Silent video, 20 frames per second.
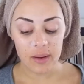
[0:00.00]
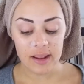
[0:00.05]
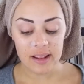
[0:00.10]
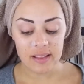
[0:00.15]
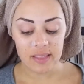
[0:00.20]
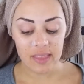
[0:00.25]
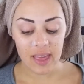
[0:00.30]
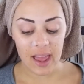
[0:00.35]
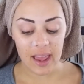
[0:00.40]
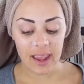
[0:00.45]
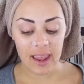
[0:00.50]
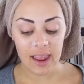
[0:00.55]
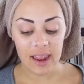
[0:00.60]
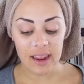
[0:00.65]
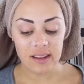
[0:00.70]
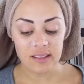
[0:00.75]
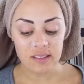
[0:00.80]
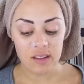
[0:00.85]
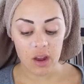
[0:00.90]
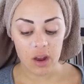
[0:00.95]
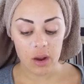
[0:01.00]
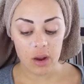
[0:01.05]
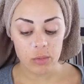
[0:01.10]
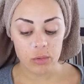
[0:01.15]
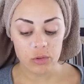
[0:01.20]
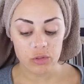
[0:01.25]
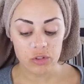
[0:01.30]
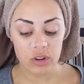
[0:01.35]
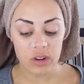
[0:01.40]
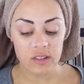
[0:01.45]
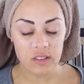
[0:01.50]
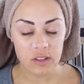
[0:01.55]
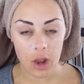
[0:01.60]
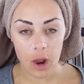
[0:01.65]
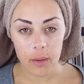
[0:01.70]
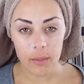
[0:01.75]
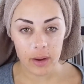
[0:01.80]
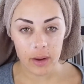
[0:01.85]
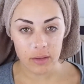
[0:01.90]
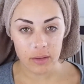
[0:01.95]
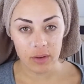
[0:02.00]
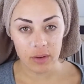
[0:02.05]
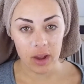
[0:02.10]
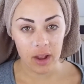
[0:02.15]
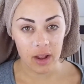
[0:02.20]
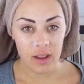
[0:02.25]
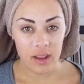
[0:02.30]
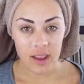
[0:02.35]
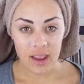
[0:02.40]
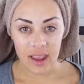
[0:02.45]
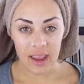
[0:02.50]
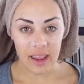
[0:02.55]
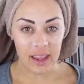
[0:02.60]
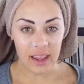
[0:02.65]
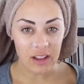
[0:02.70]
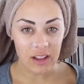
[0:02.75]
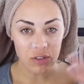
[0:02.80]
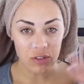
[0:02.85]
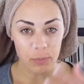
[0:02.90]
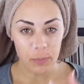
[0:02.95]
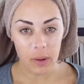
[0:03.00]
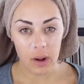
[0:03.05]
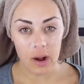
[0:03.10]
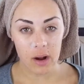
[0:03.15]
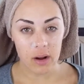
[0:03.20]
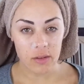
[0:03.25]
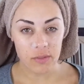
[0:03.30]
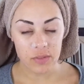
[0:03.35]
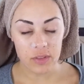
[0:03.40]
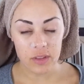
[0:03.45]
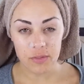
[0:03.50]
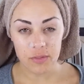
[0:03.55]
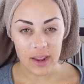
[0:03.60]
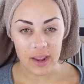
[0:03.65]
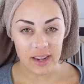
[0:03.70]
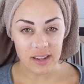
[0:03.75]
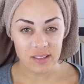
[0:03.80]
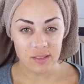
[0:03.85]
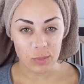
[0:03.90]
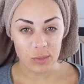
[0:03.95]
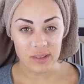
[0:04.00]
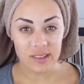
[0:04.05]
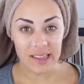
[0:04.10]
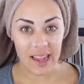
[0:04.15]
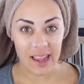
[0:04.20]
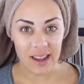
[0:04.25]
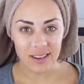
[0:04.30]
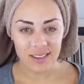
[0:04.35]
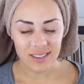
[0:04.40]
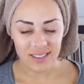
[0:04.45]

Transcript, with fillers: in that case, I will just go over each part of the face once again.